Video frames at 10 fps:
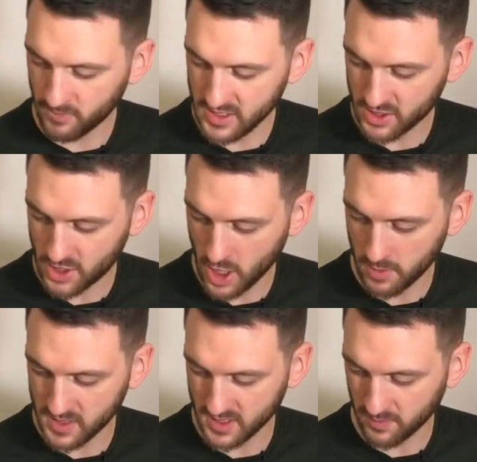This
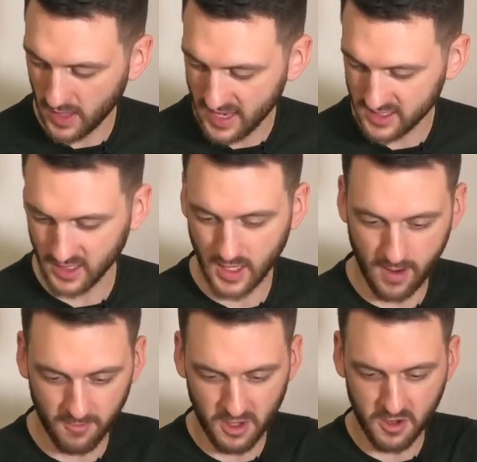dome is a plastic
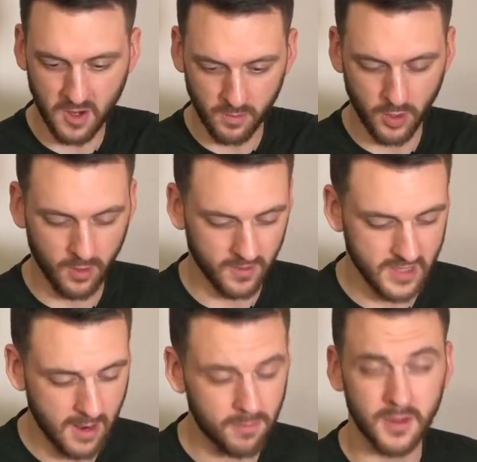cover that you can put over
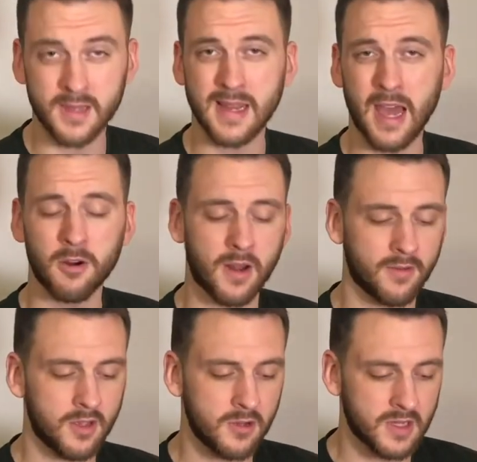top of this. I don't
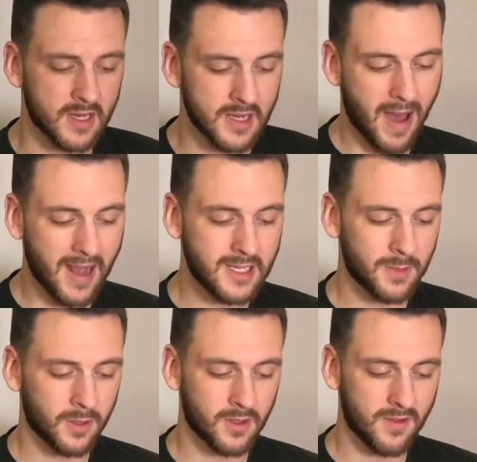ever use it. I
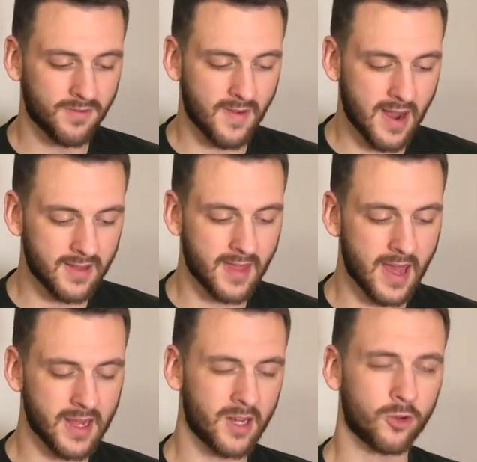typically find
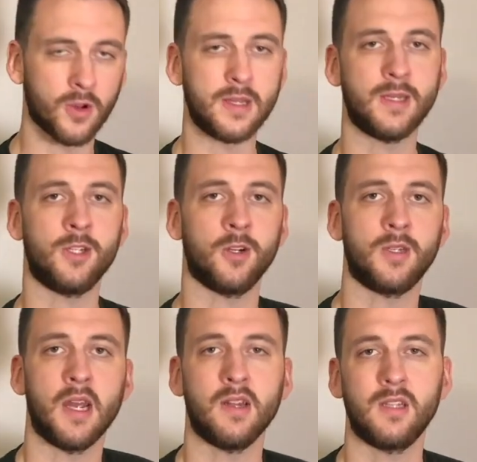that increases your
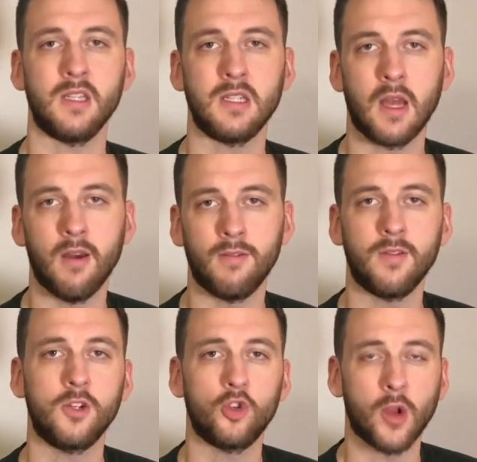chances of
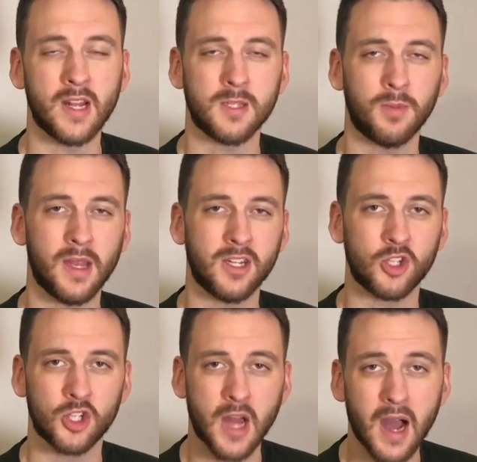transplant
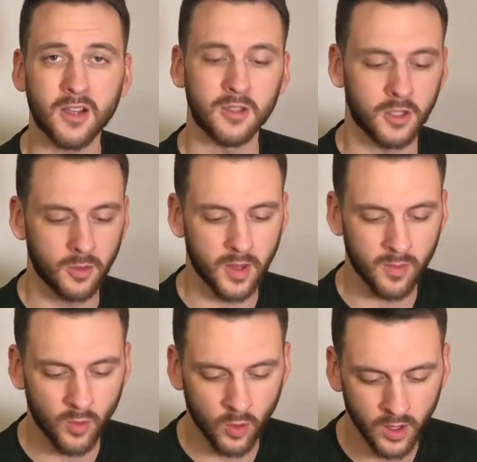shock a little
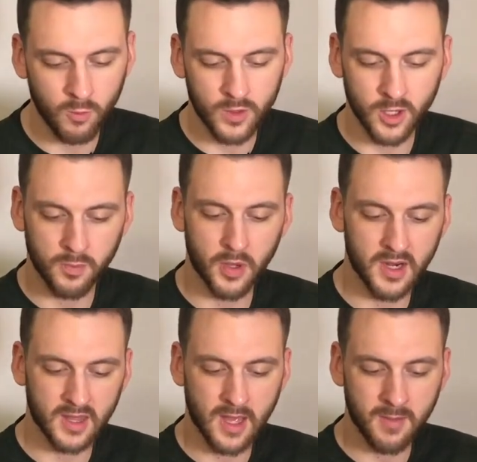bit more when you're
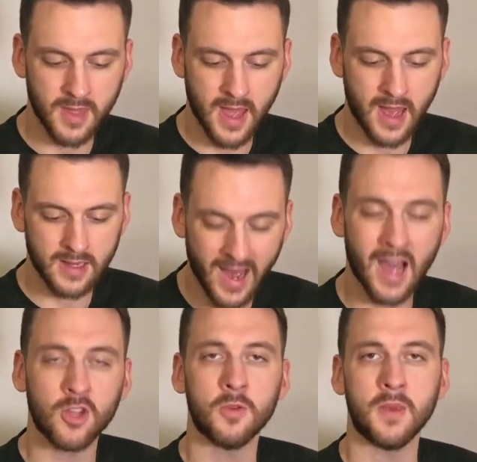putting them in that
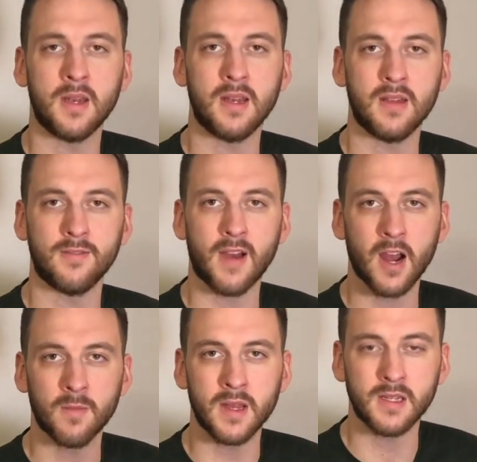high humidity
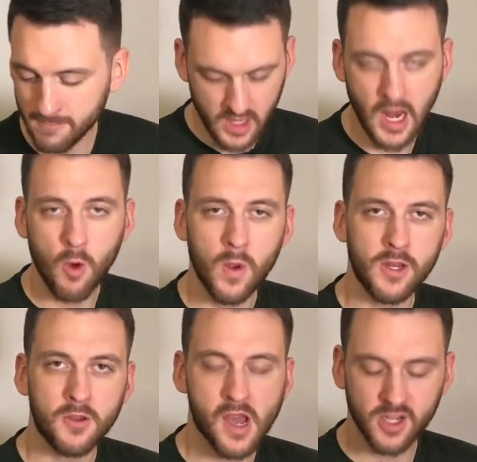environment. Now, when
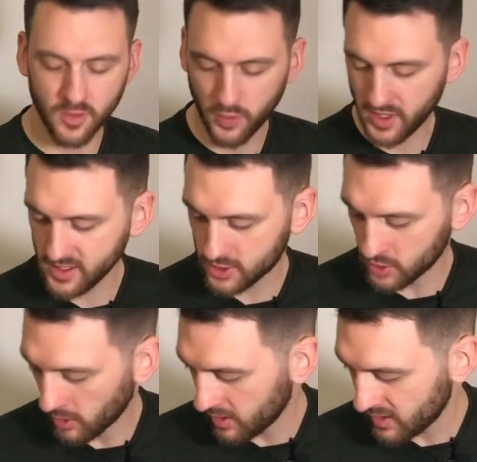you guys are putting
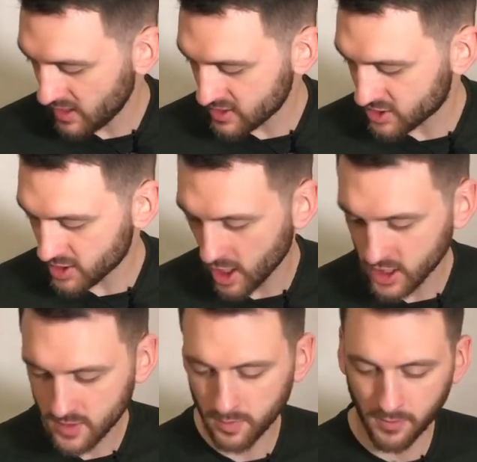soil in these
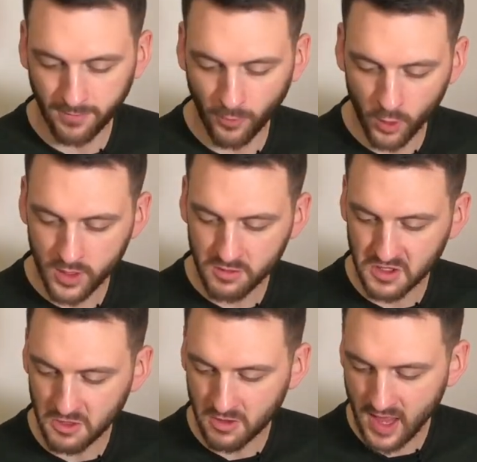starts, before you
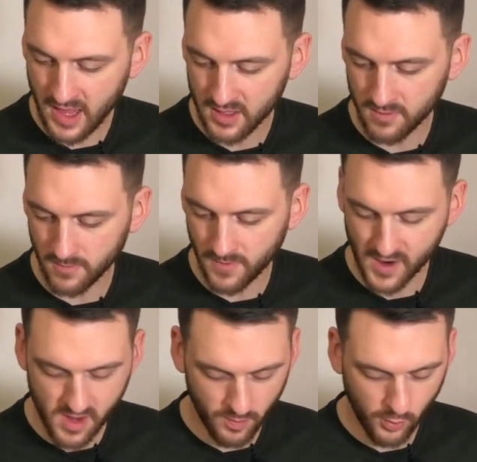do that,
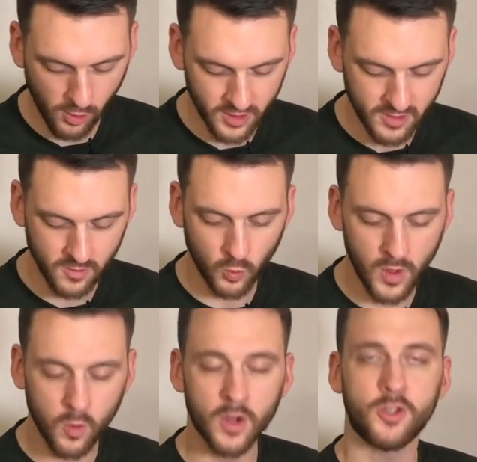very important,
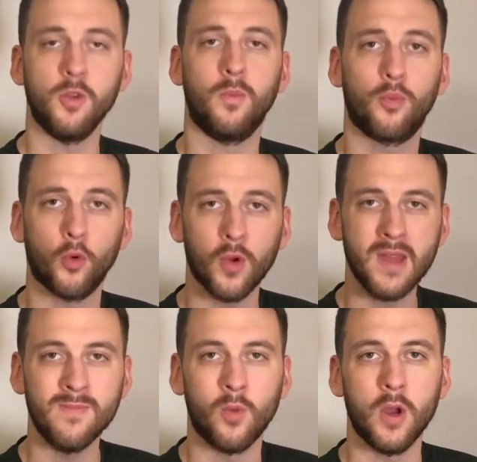we want to
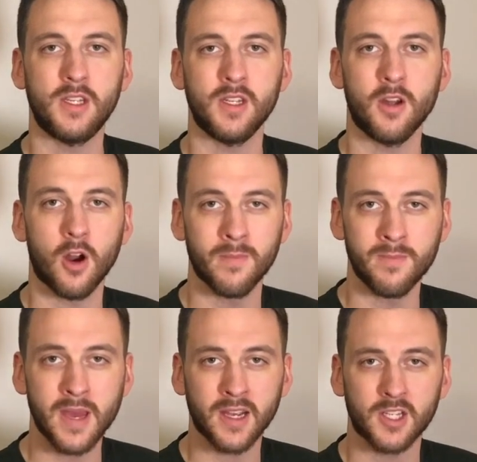pre-moisten our
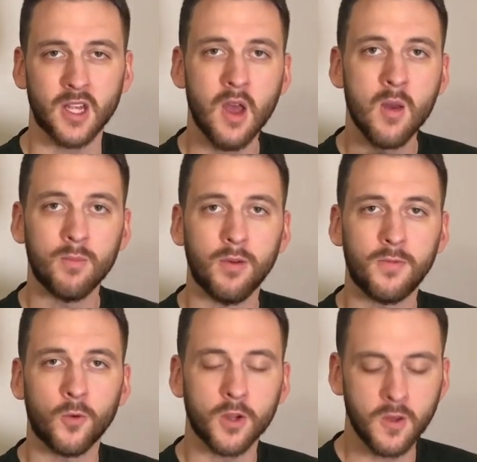mix
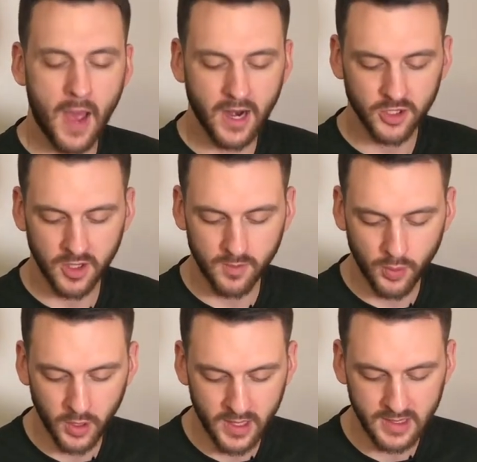before you actually
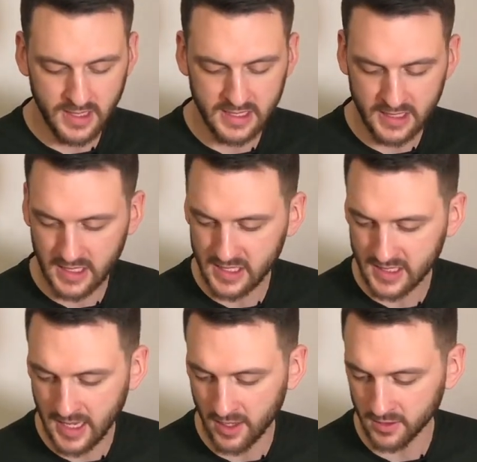put it into these
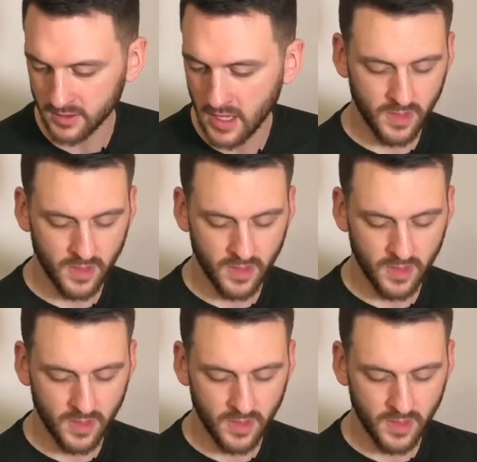cells.